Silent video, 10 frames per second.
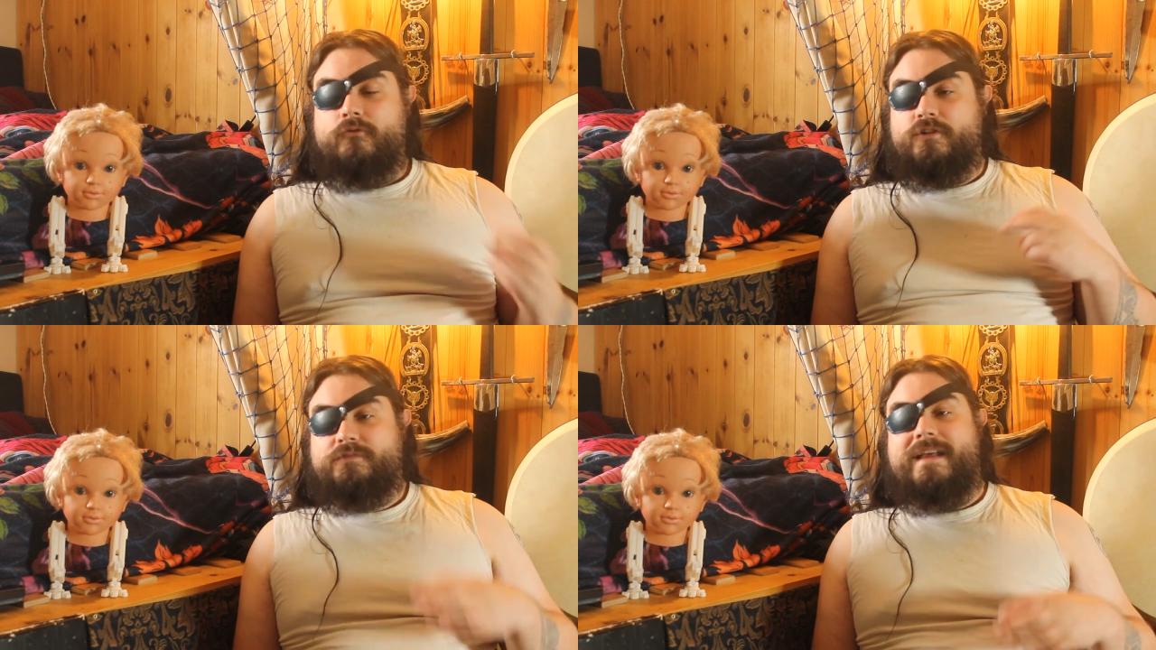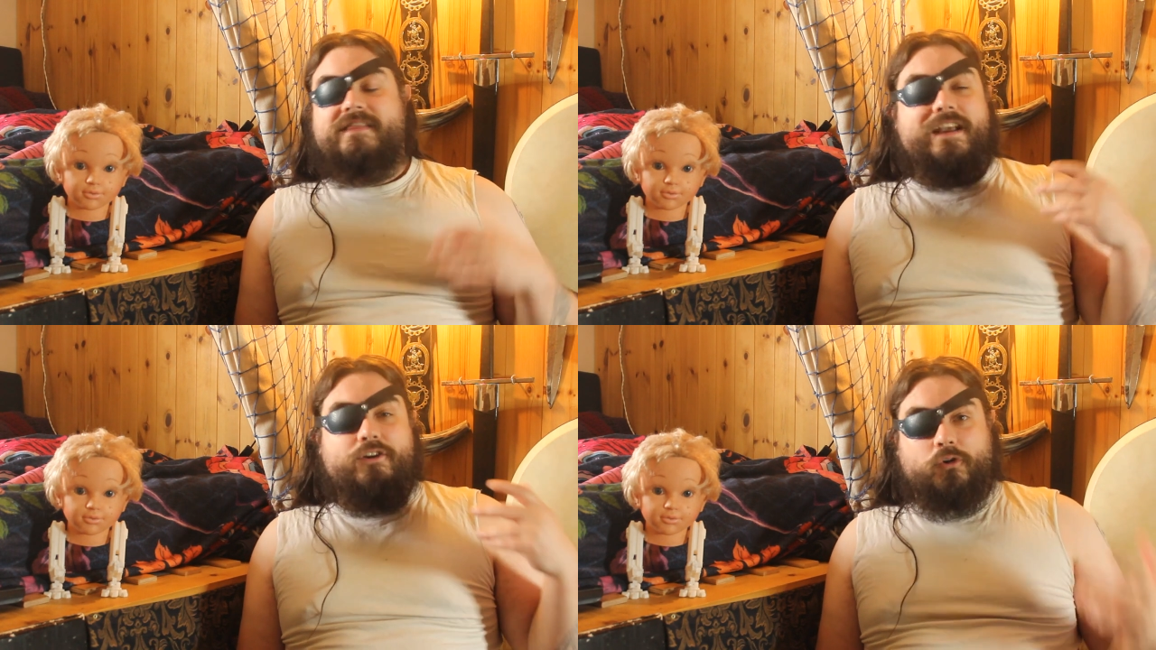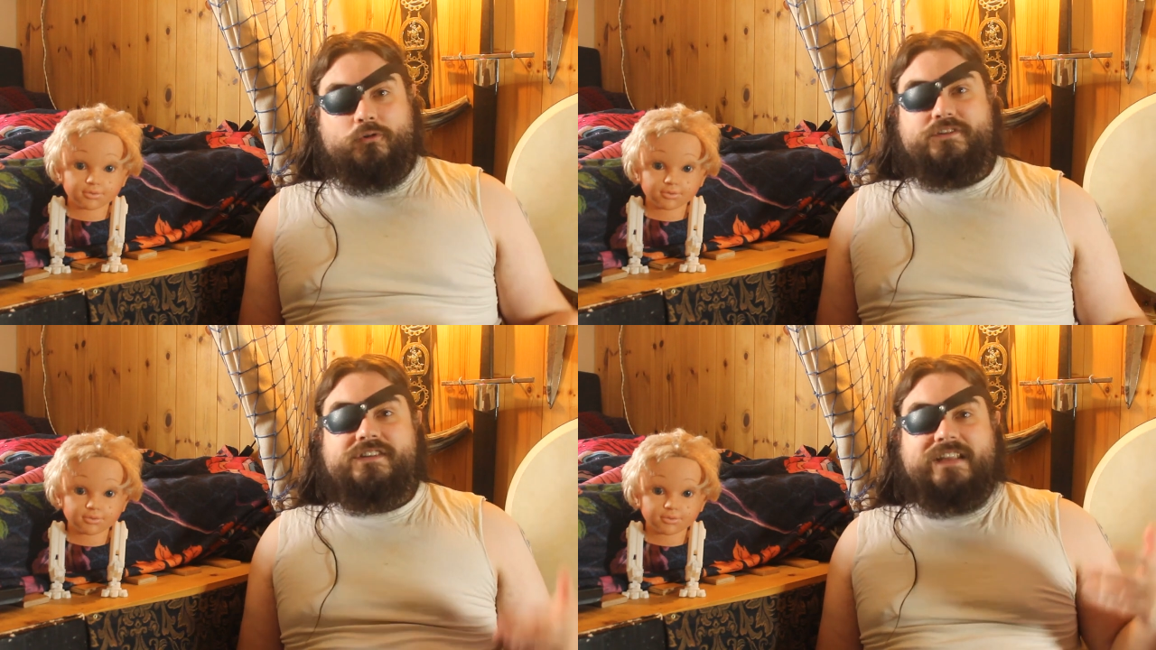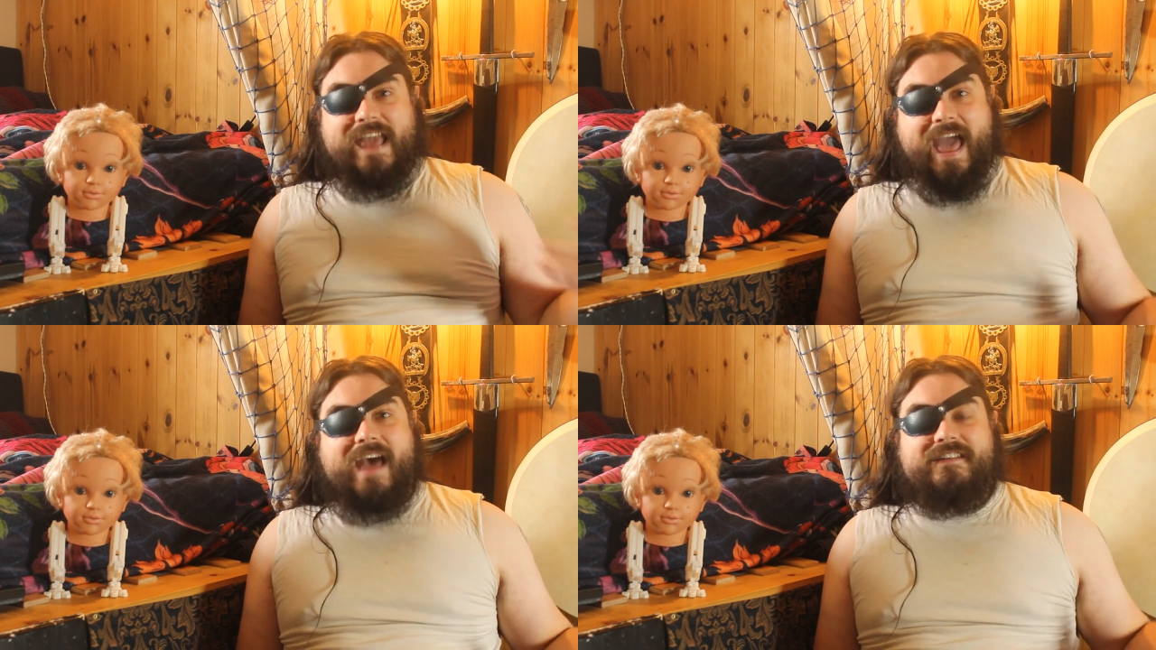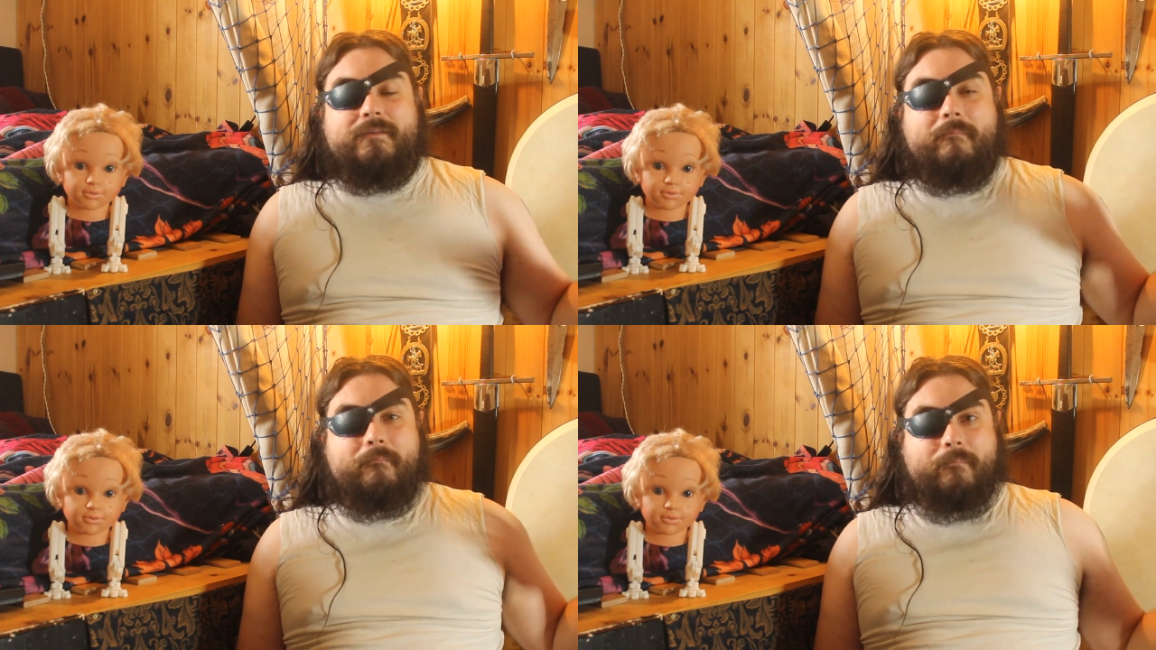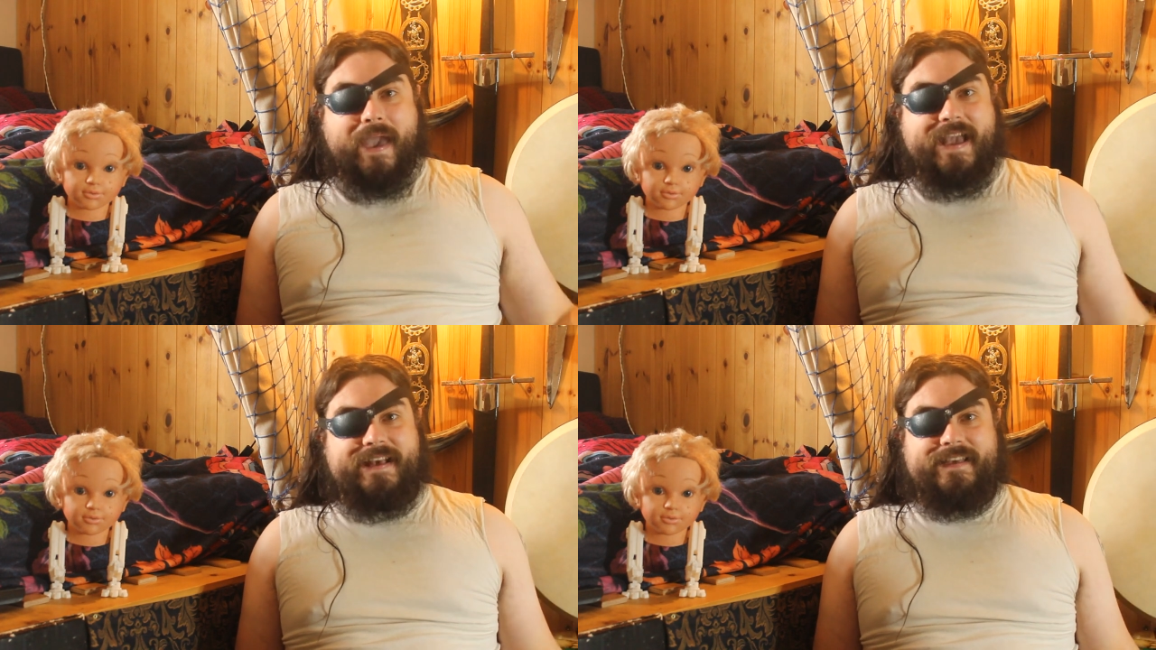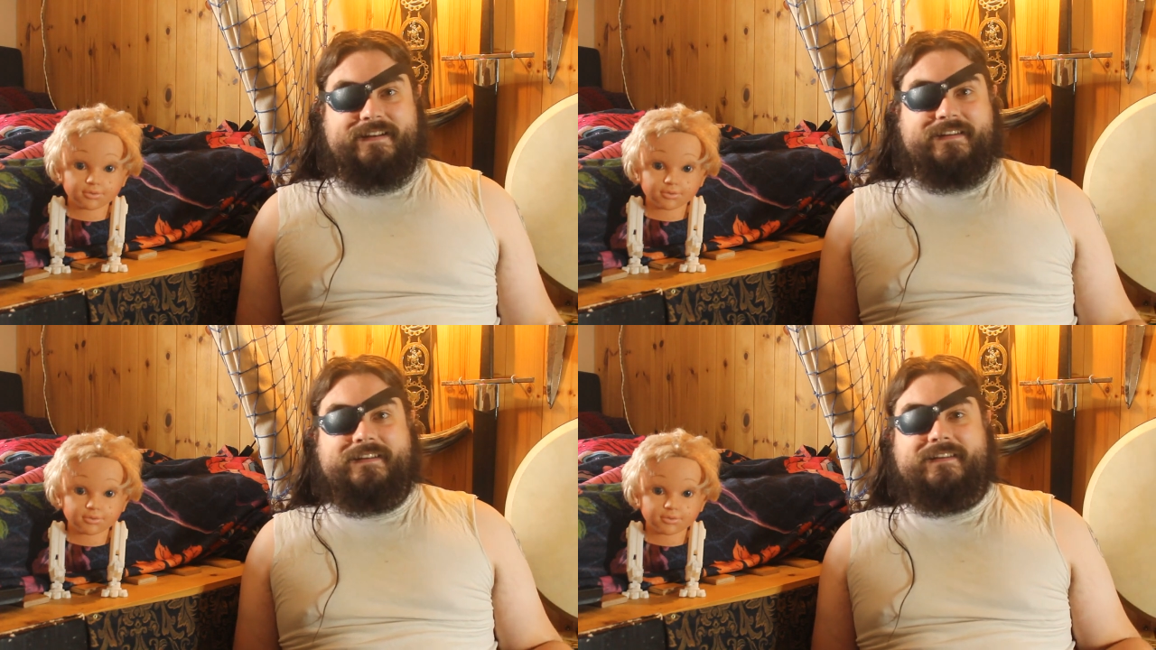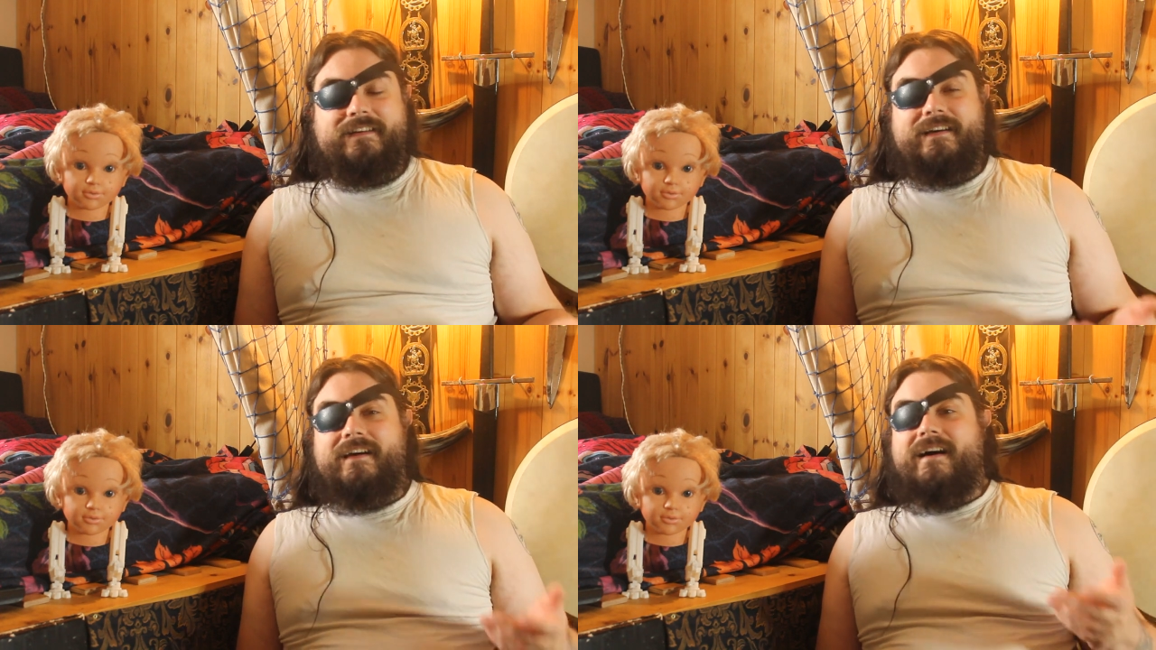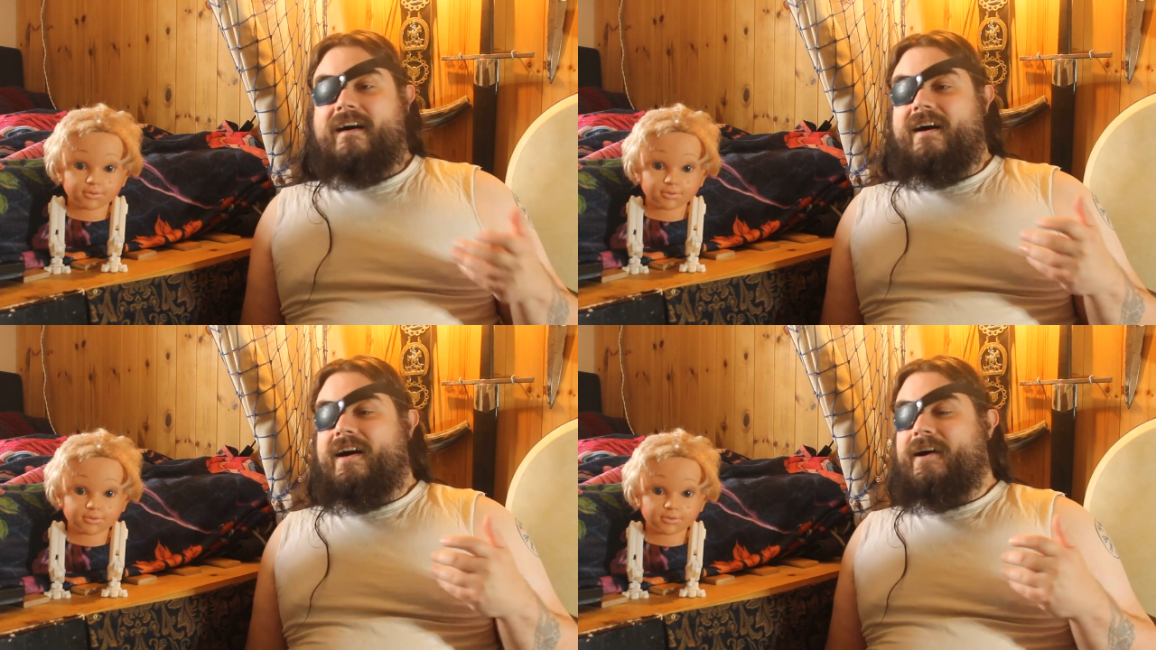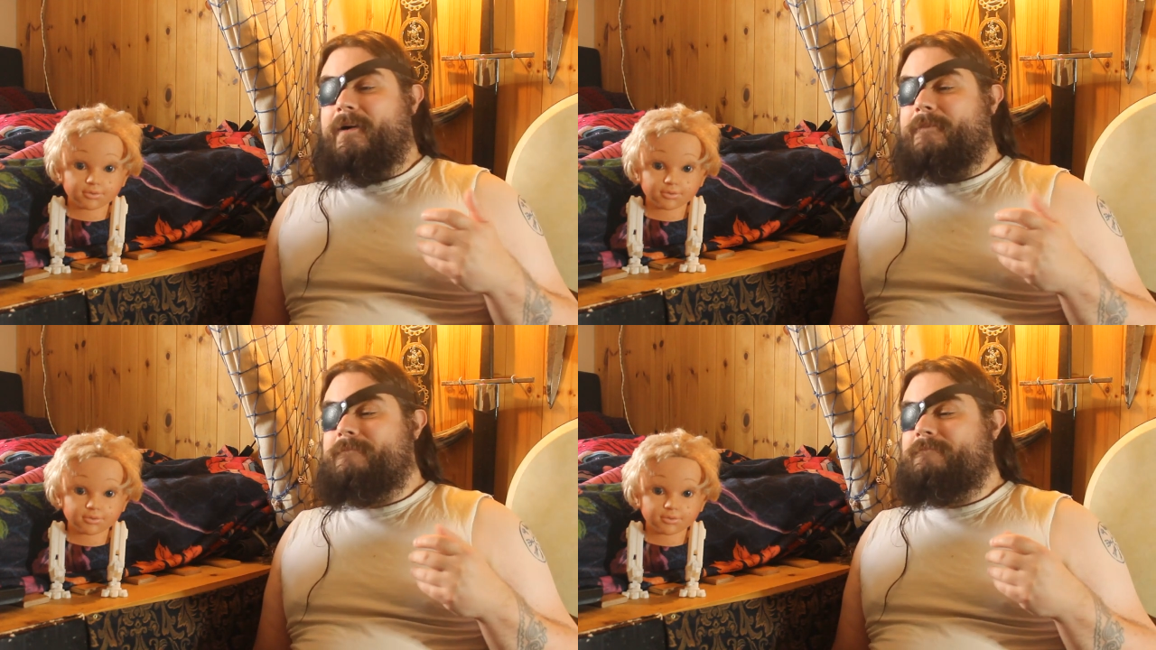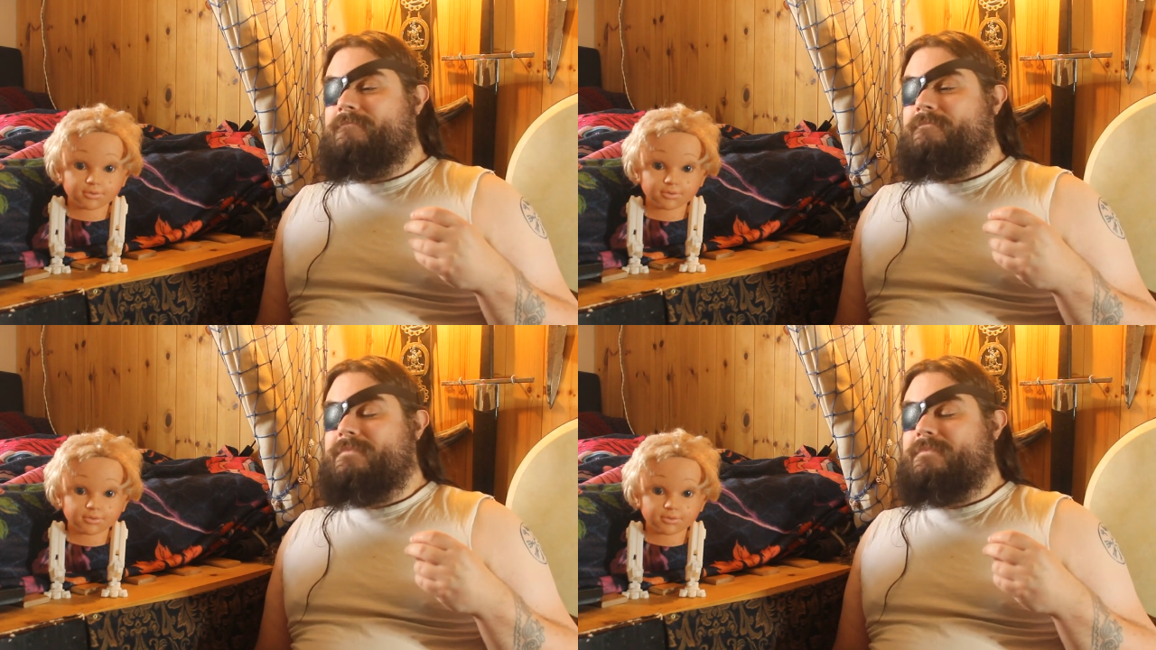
Speaker 1: which meant they couldn't get bacon. Um,